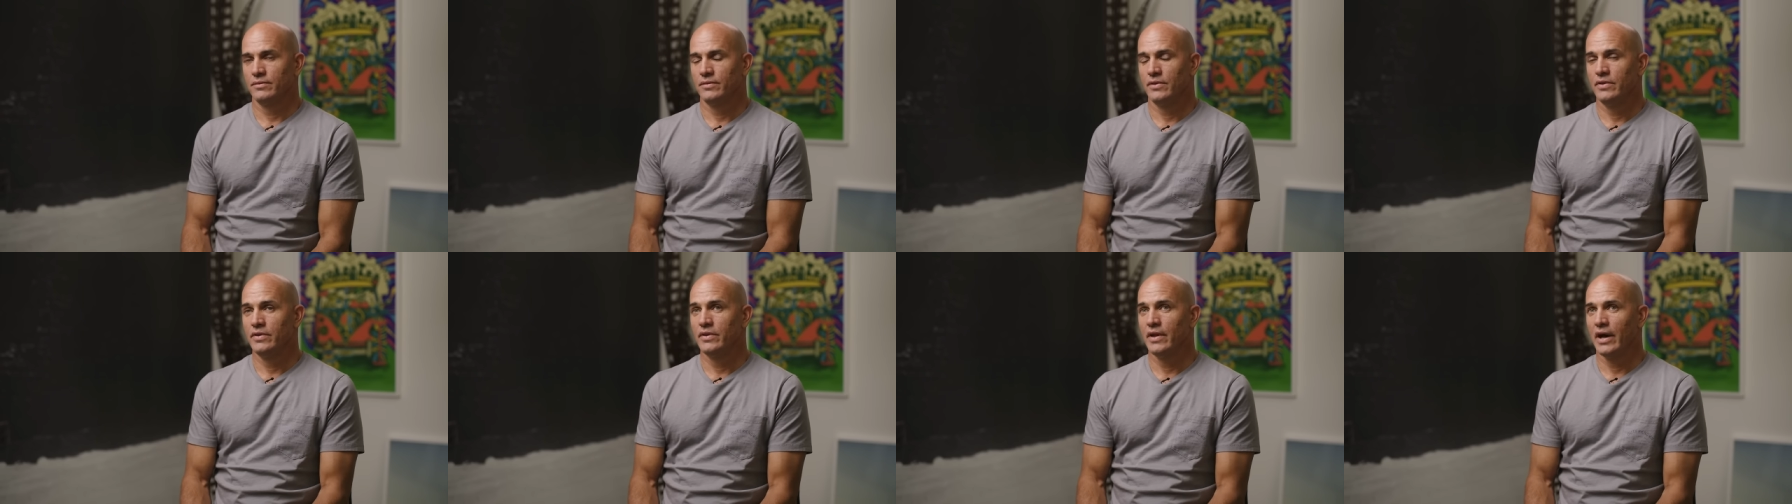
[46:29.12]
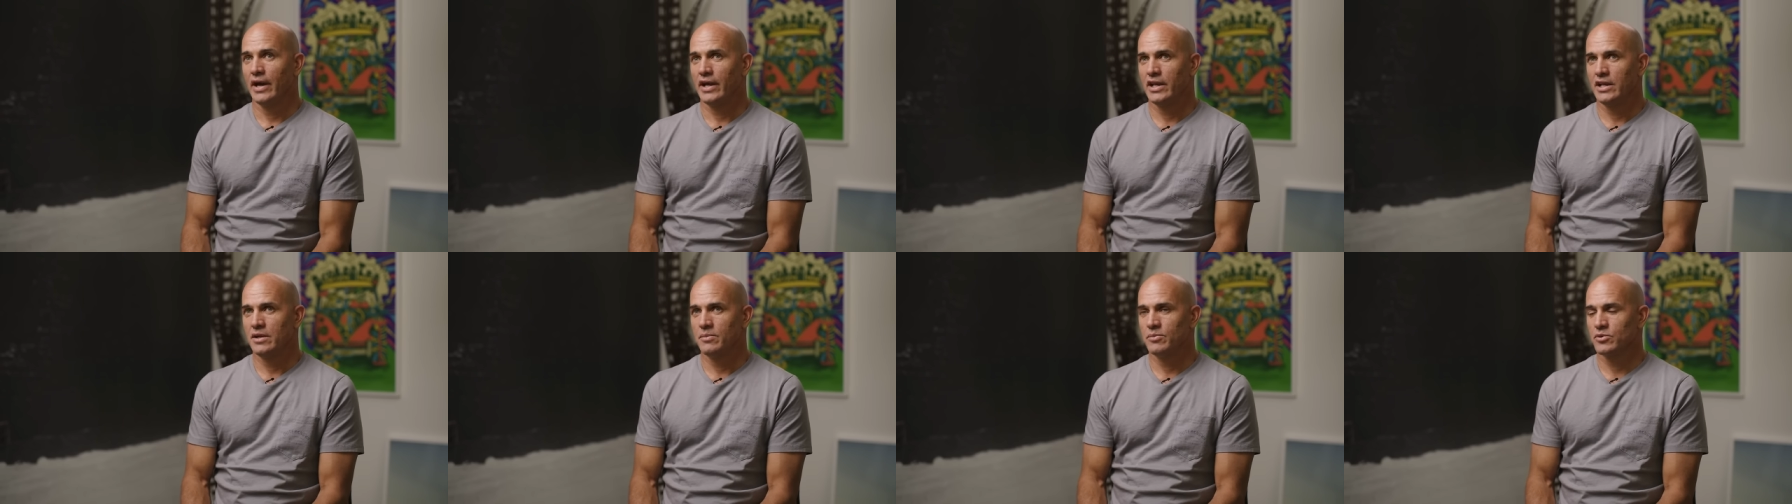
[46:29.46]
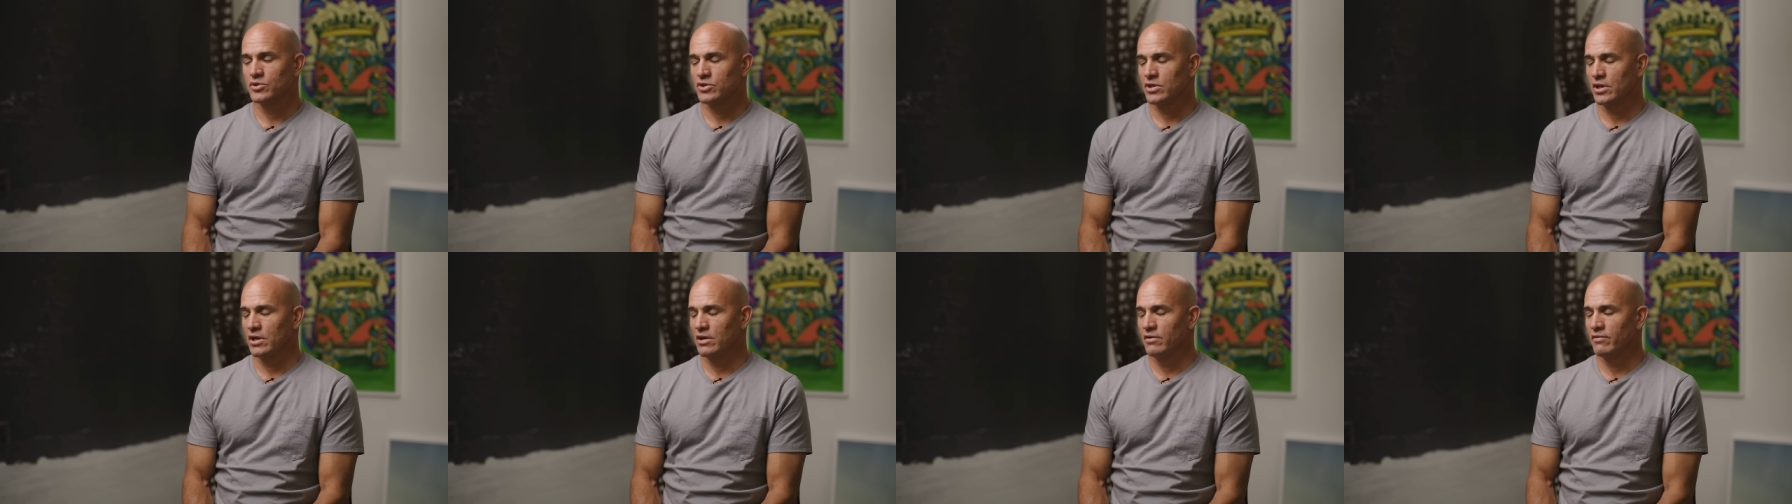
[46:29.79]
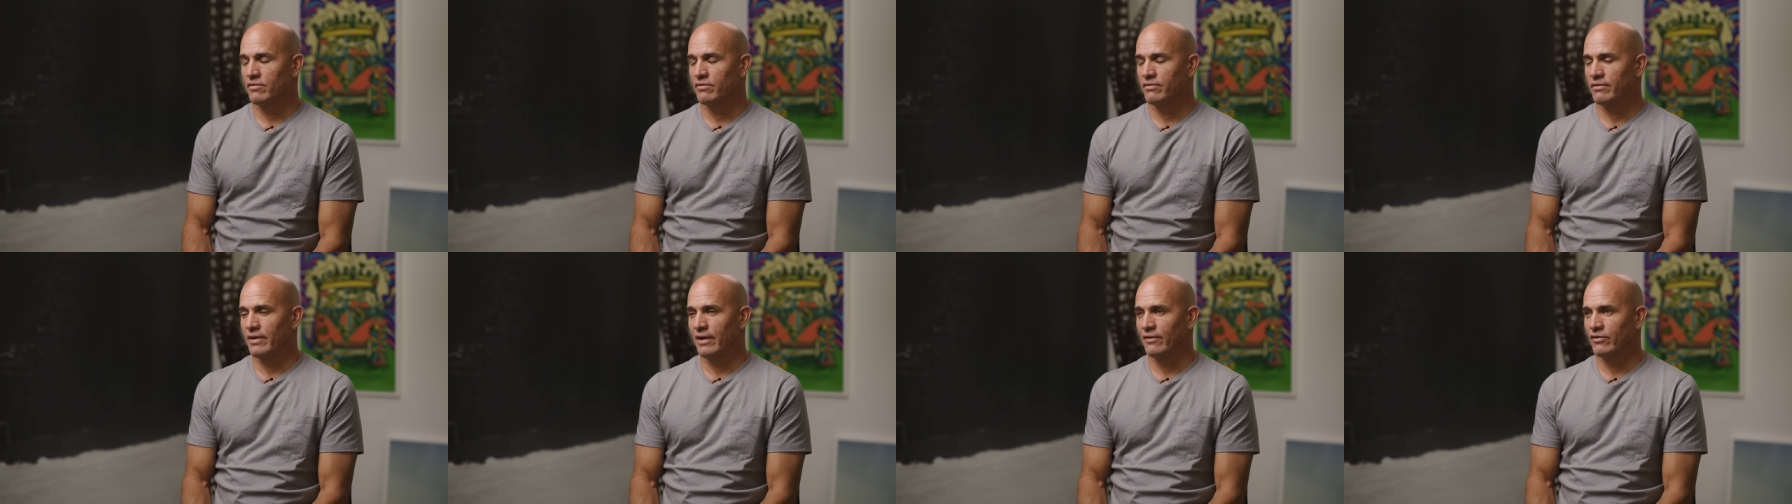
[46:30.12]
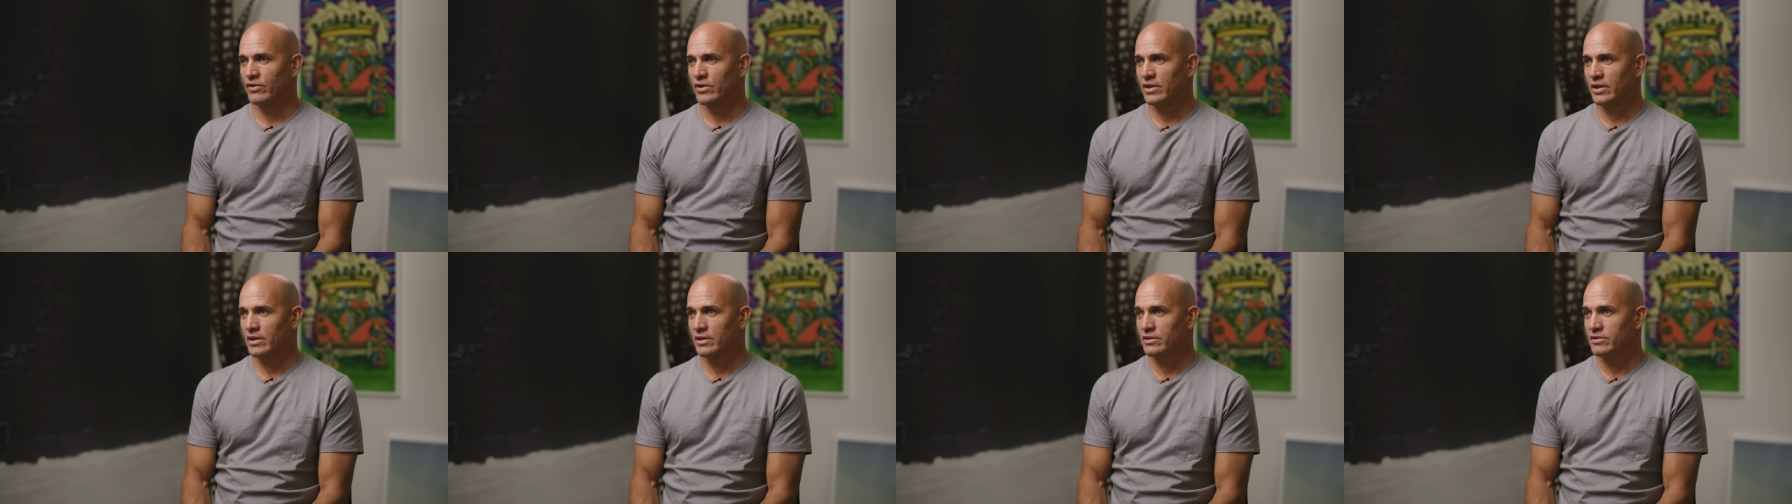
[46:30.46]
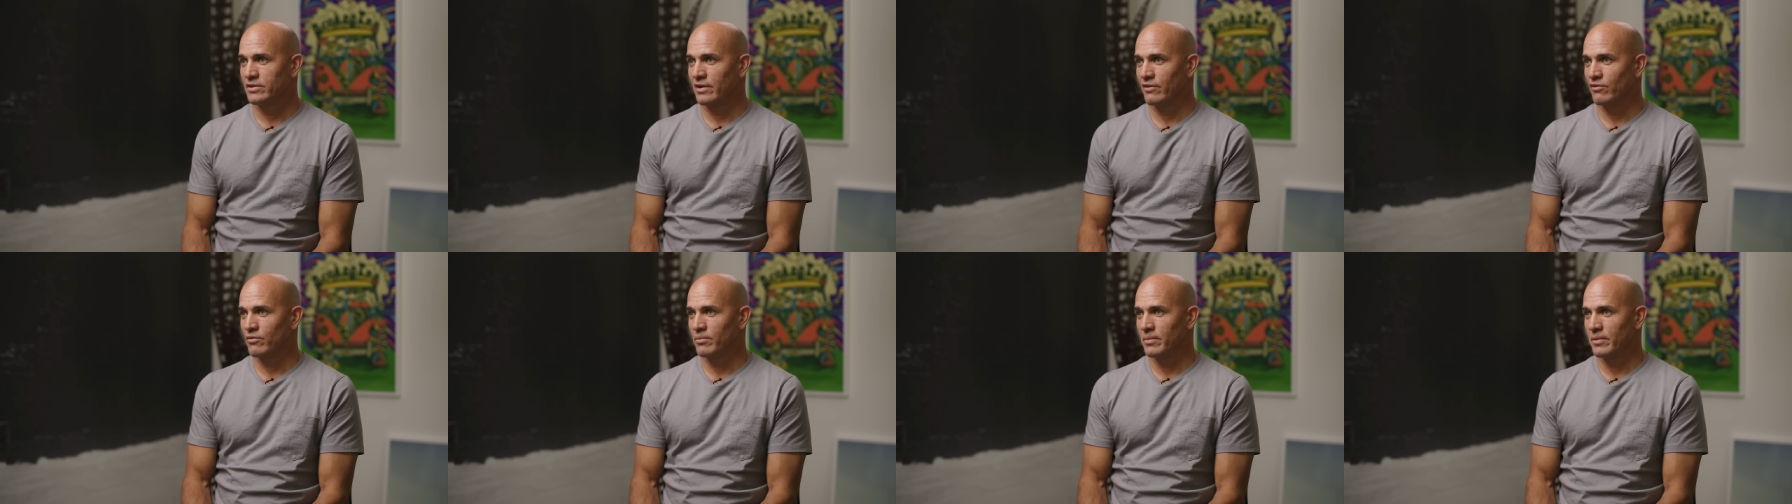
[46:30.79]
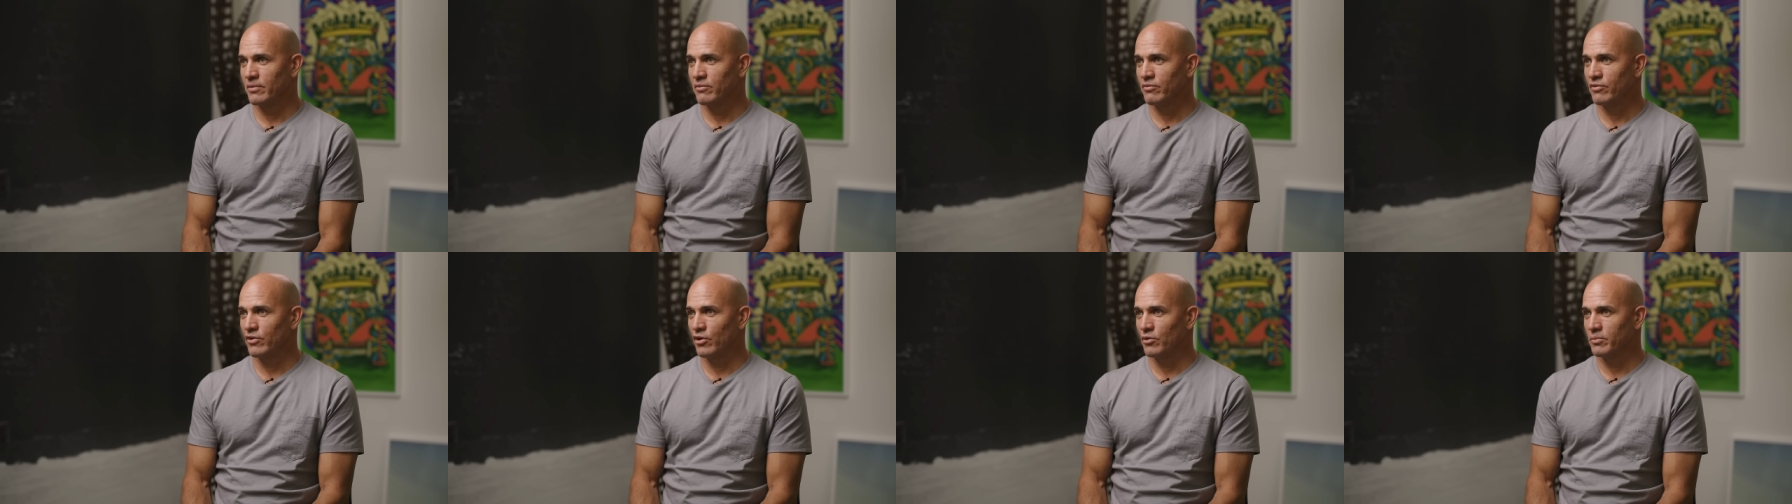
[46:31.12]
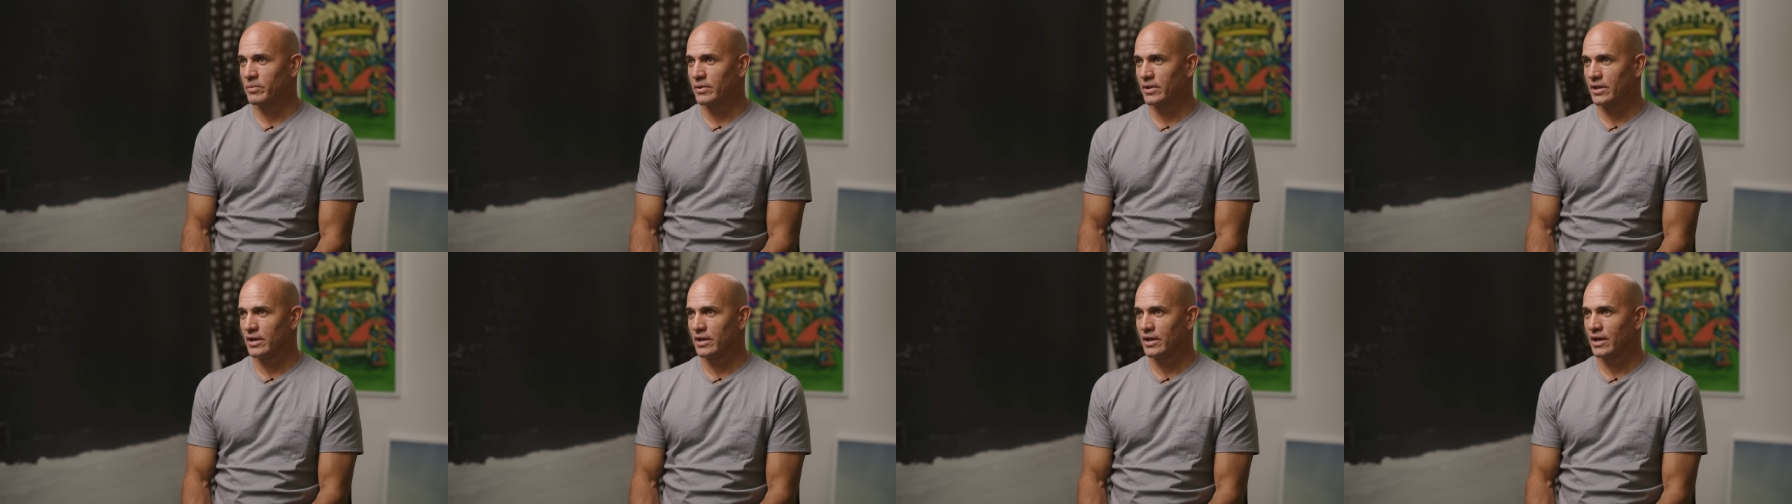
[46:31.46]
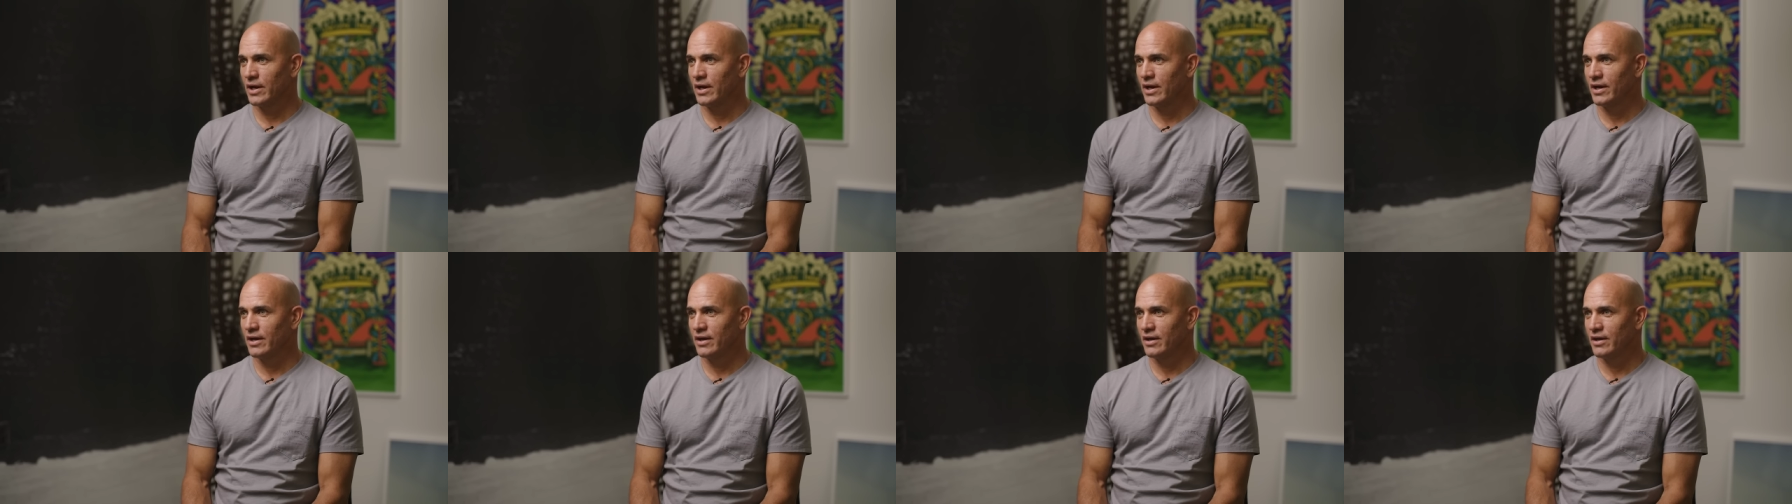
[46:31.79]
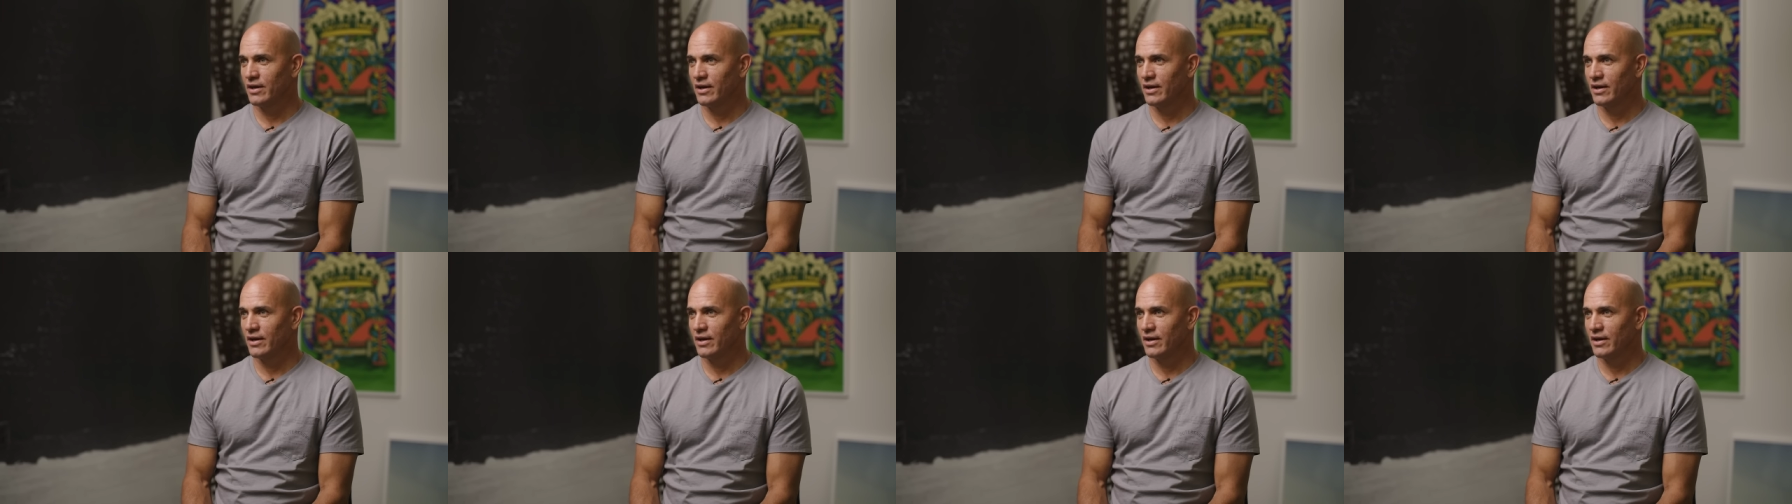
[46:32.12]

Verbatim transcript: ninety percent of everything that's ever been filmed of the guy.